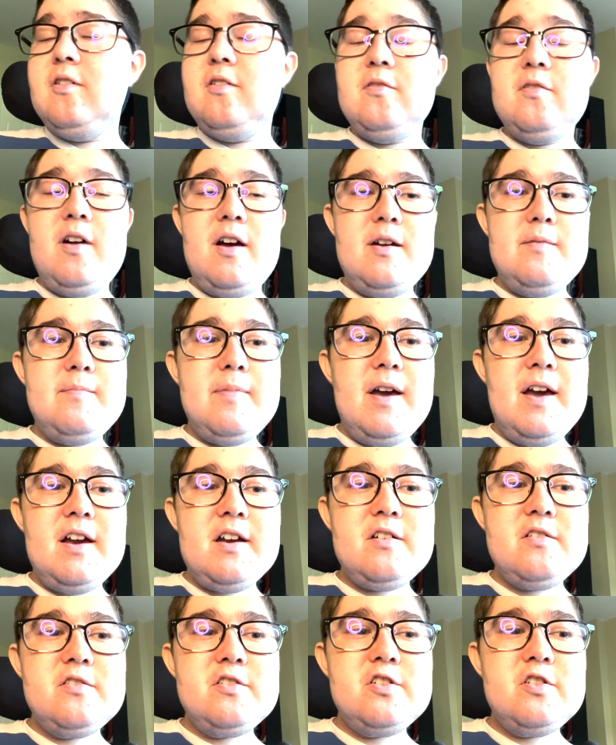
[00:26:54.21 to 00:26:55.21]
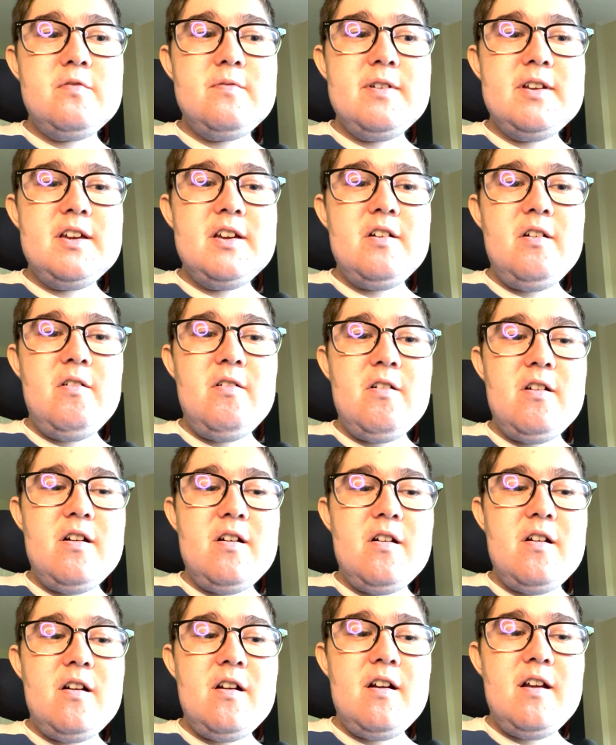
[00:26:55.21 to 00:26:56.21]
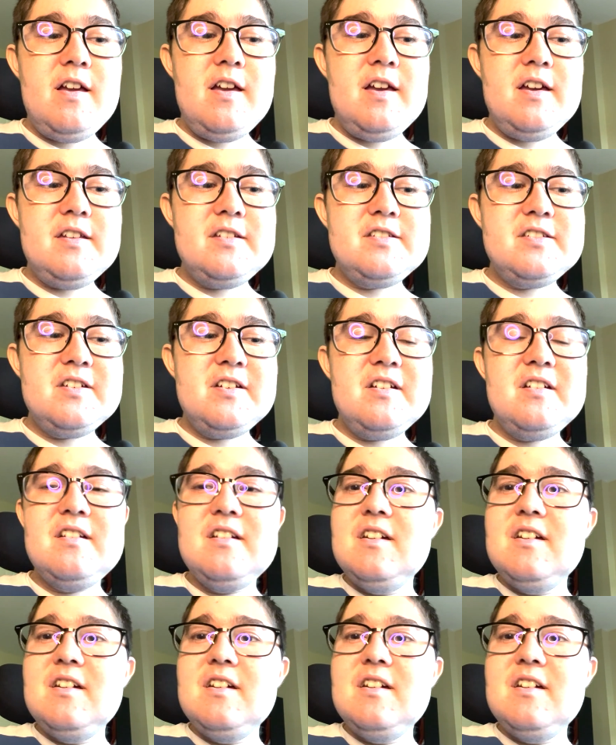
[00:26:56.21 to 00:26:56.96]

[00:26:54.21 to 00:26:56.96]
linebacker Tariq Carter, and uh,